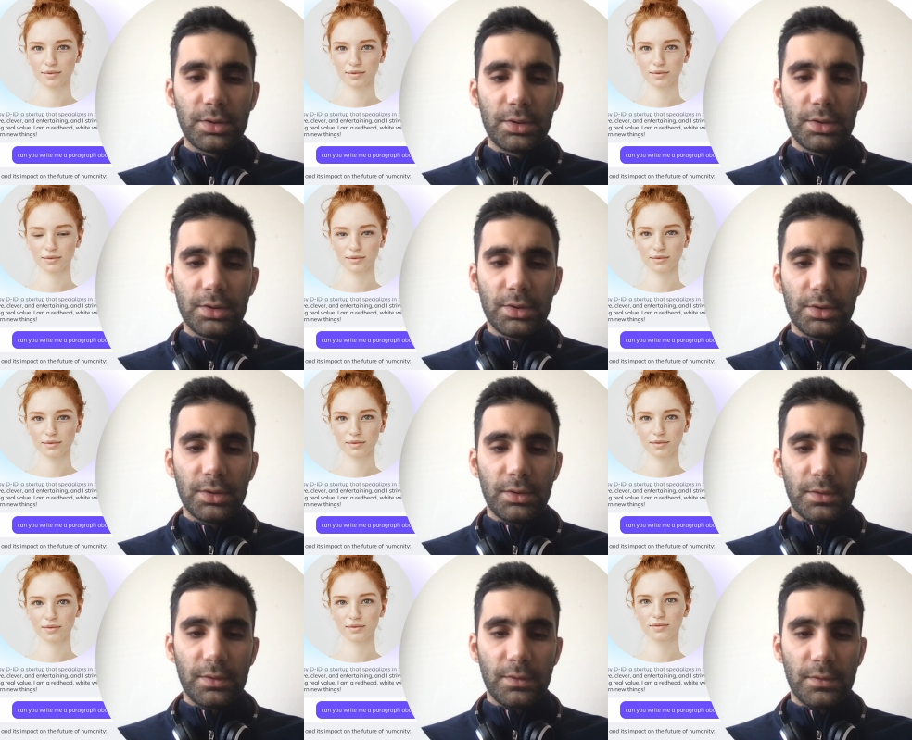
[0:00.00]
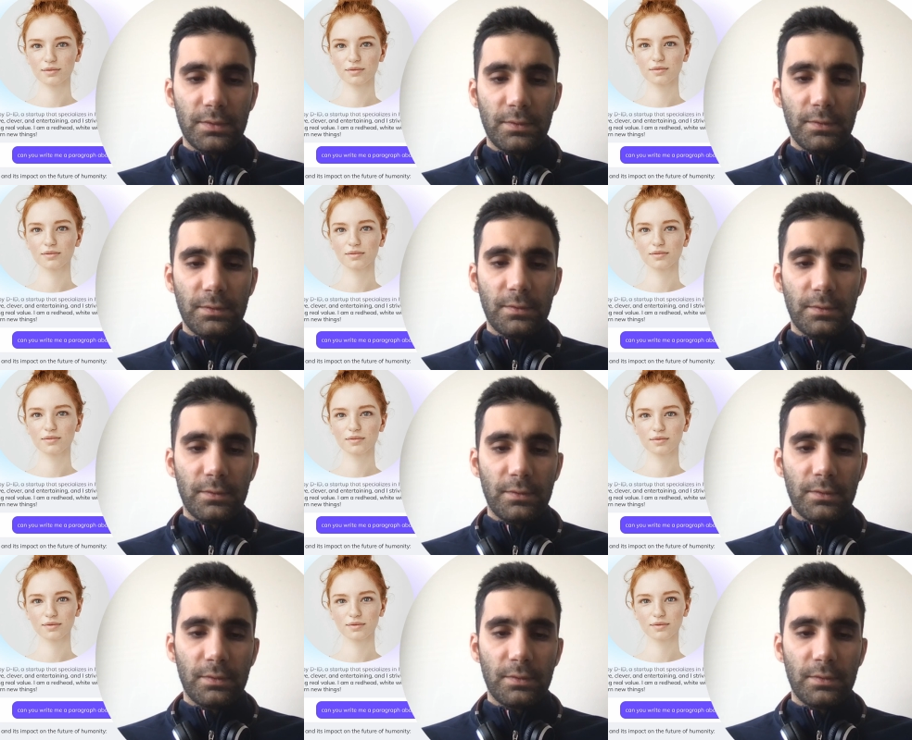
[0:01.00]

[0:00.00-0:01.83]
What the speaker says: Nobody speaks.